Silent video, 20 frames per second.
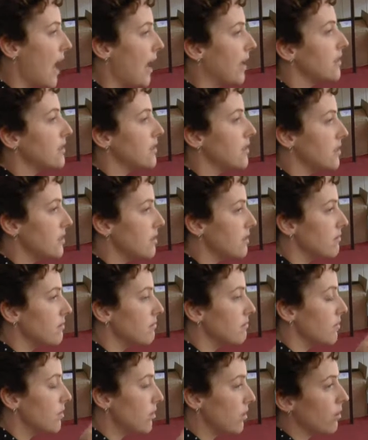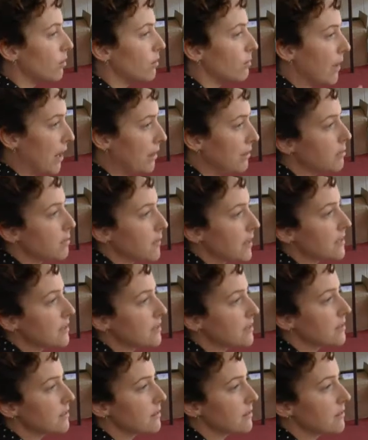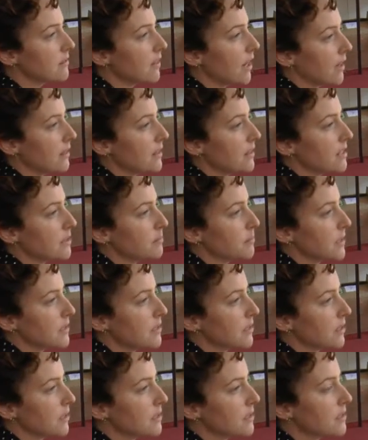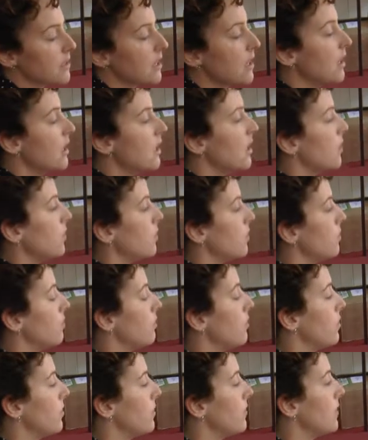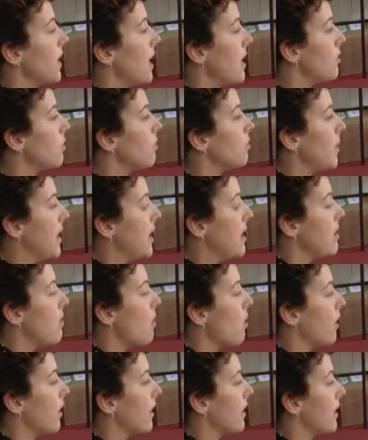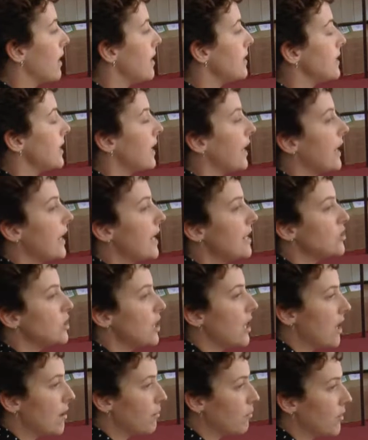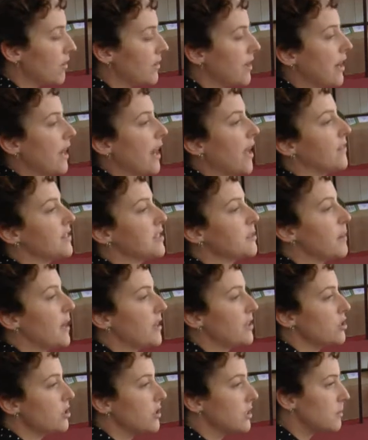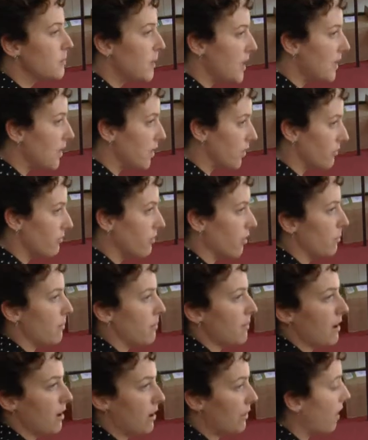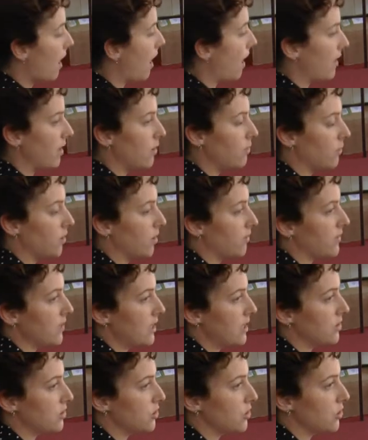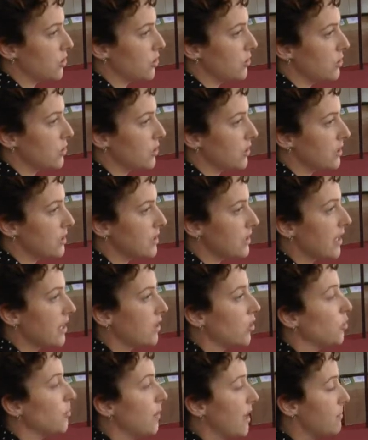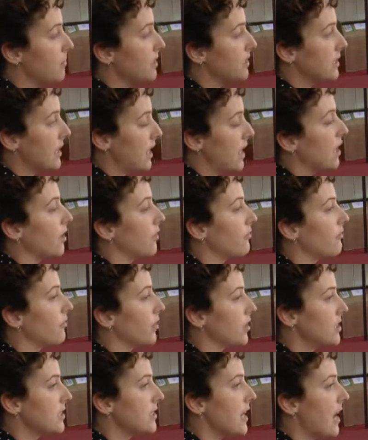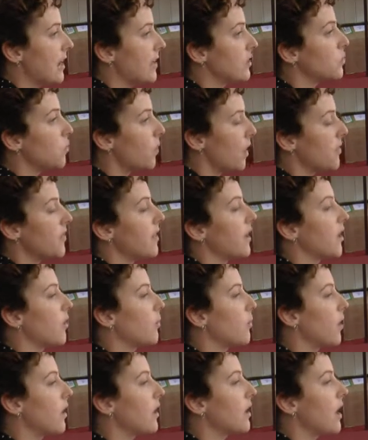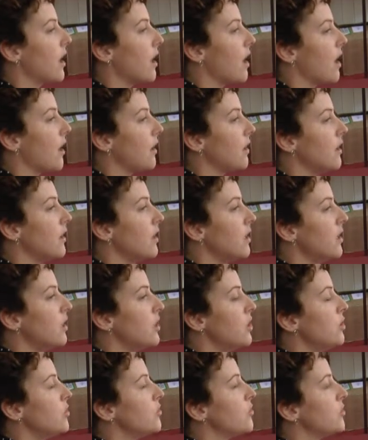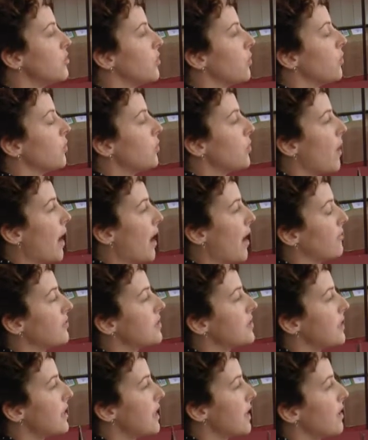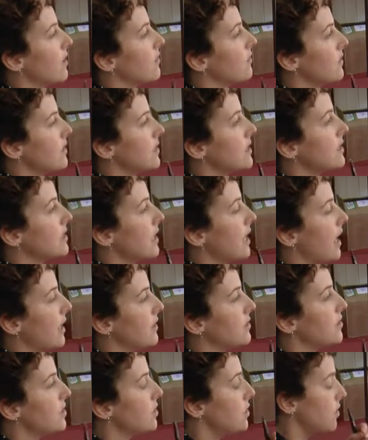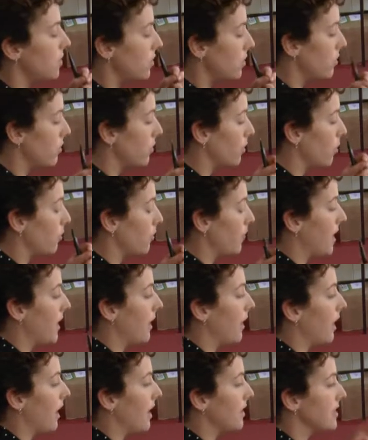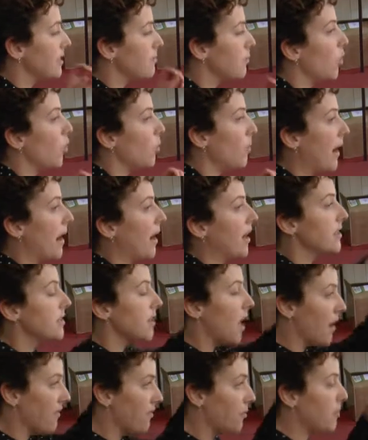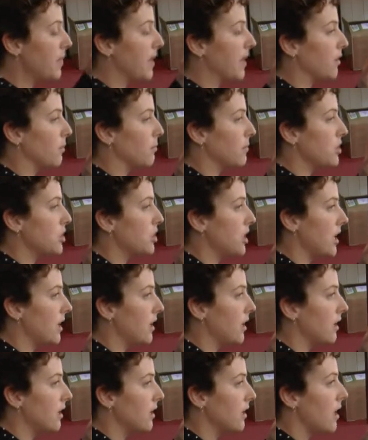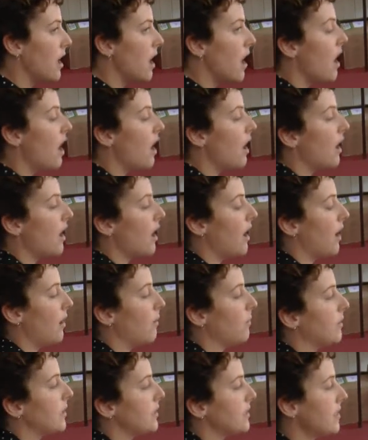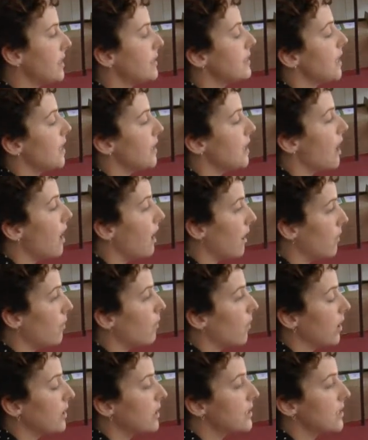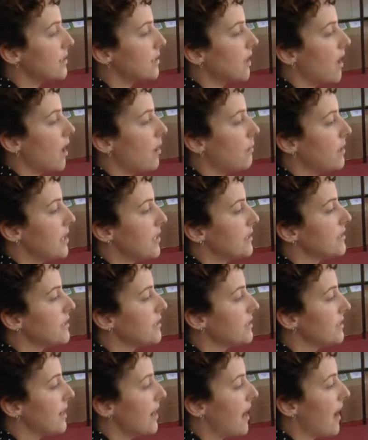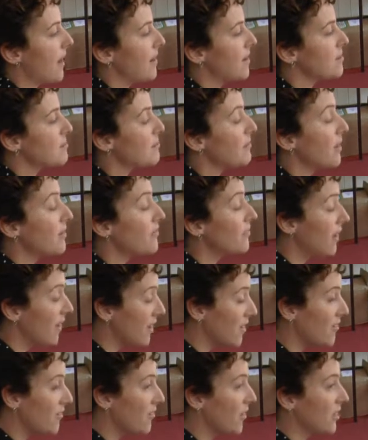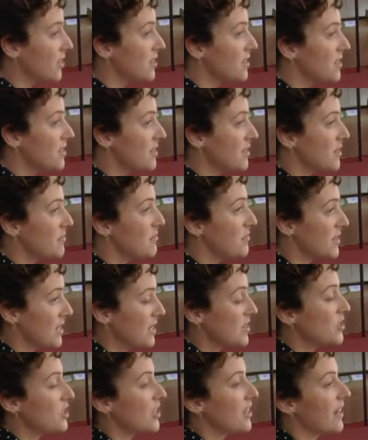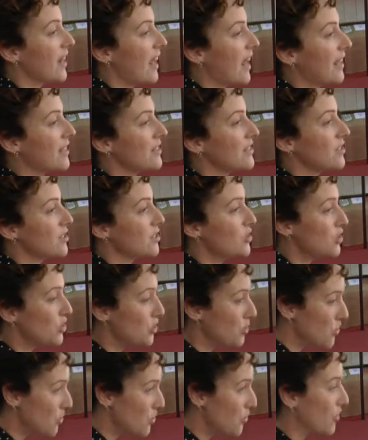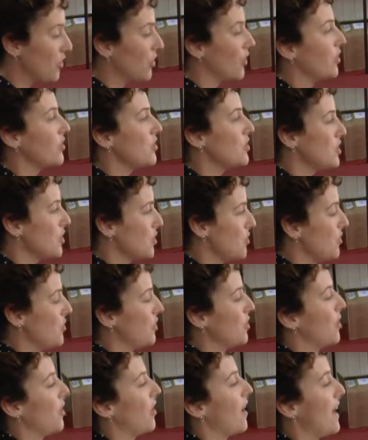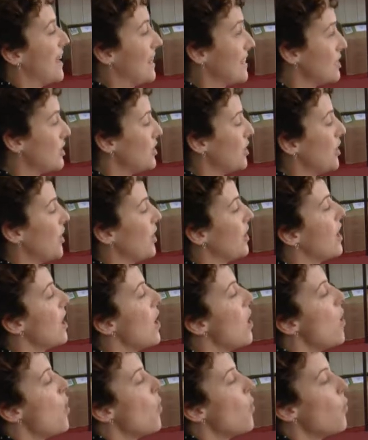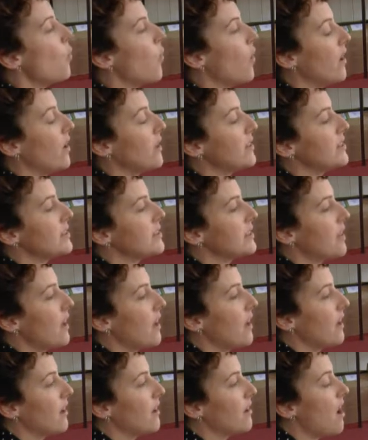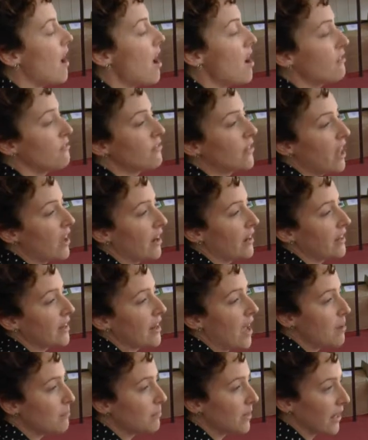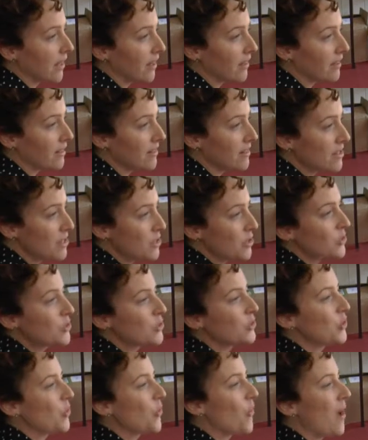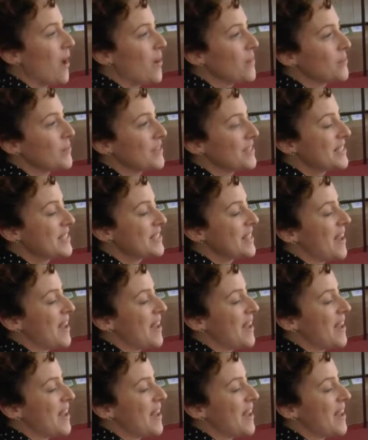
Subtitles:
as your mouthpiece at these meetings. They could be organising an AGM where they'll have a special speaker from any one of the institutions, and you'll be able to hear firsthand what they're working on. So you have to think of it as you're being a small part of a bigger machine. As I said, I worked as a lobbyist, and my very first position as a junior intern was offline gambling. So I was